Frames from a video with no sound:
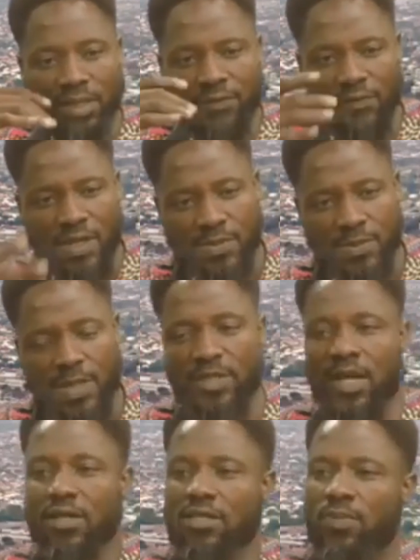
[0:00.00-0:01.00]

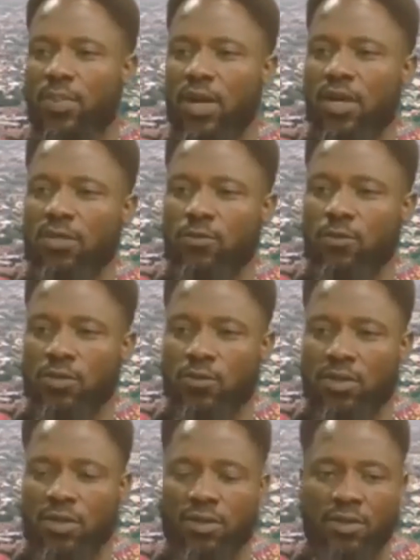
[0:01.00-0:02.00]
investment aspect, you want
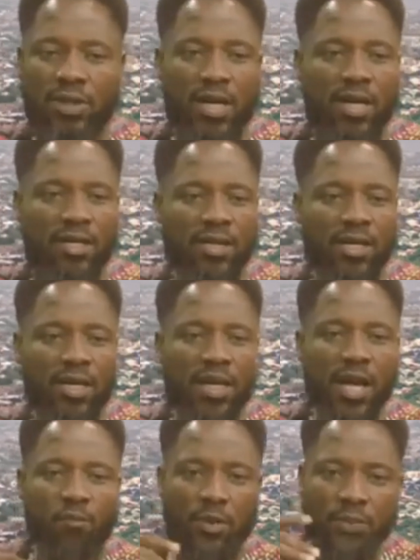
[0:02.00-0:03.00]
to look at
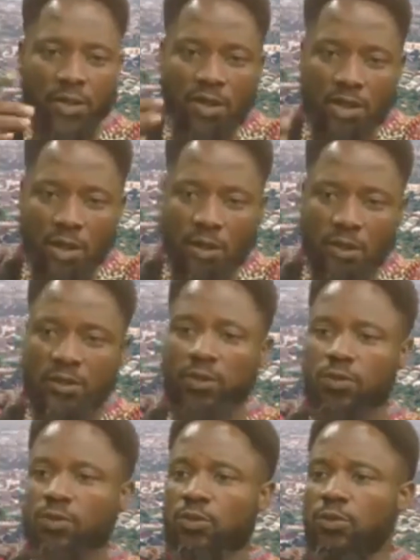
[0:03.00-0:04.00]
equipping the
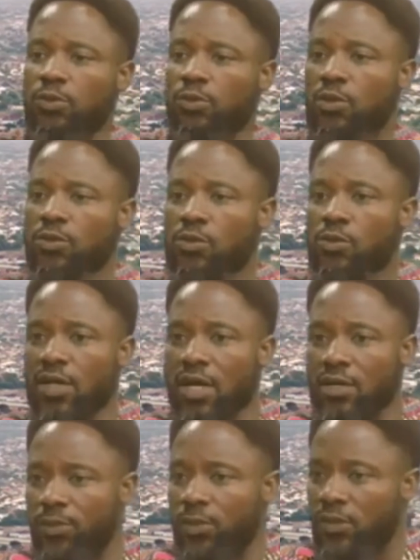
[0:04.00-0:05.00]
hospitals, you want to look
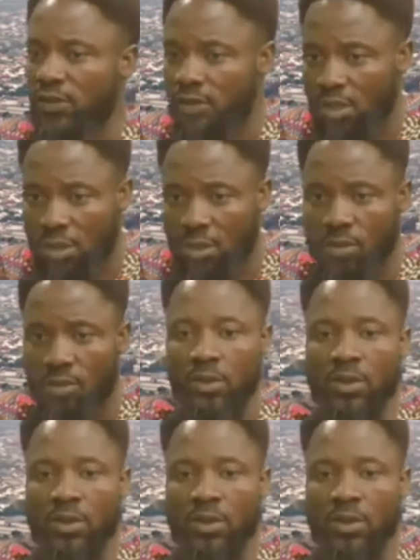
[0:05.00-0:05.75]
at the personnel.